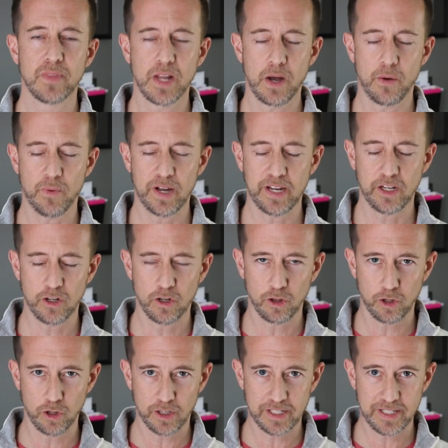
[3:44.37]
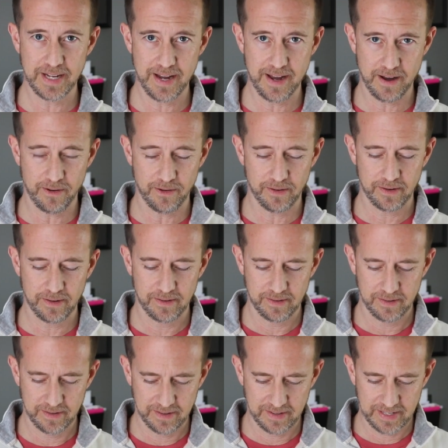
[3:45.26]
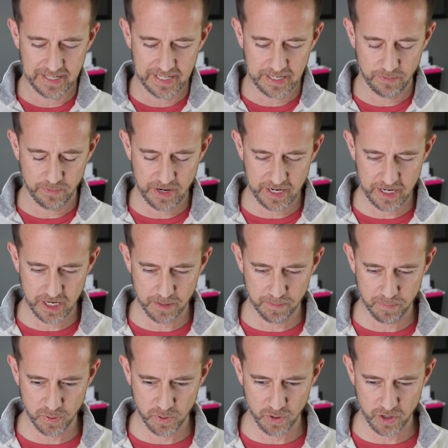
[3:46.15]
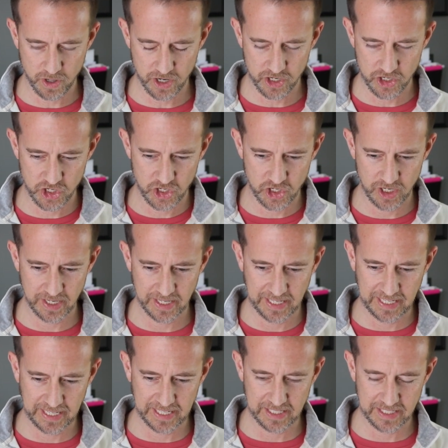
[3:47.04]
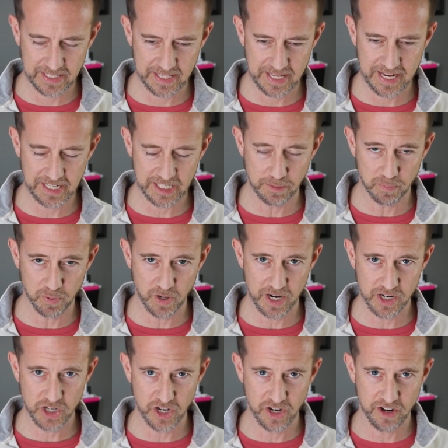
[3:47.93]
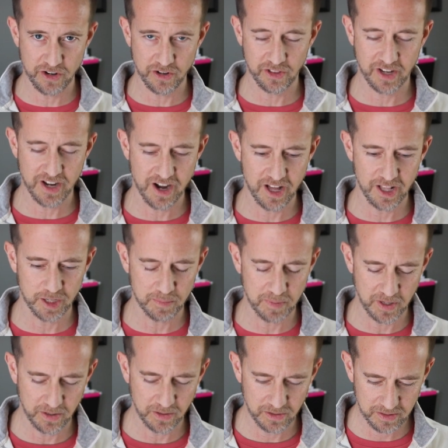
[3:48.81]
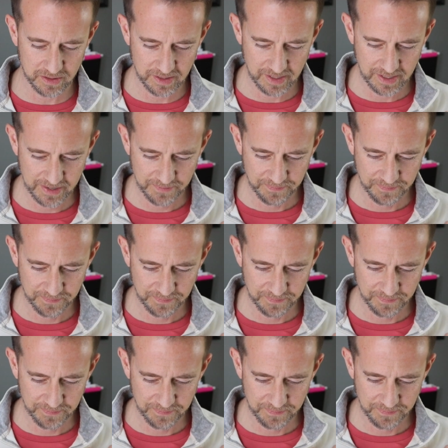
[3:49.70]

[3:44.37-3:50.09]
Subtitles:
I want you to look down and I want you to push into that depression under the collarbones.